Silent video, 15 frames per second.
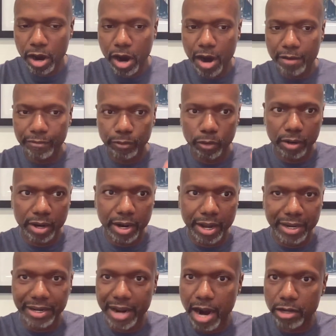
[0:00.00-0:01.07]
for
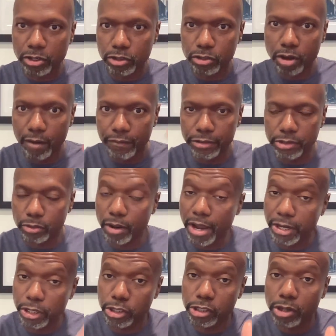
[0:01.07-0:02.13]
a doctor's office. So I
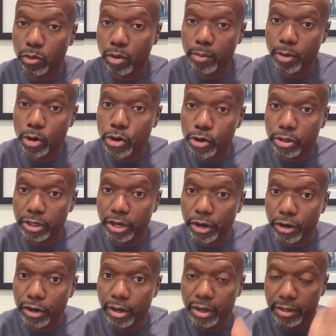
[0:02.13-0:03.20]
had to show up
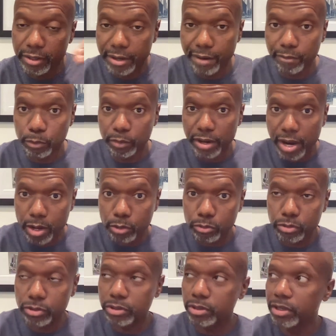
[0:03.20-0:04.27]
earlier than everyone
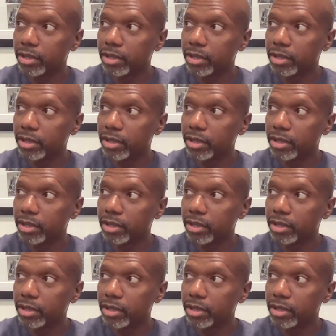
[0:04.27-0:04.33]
else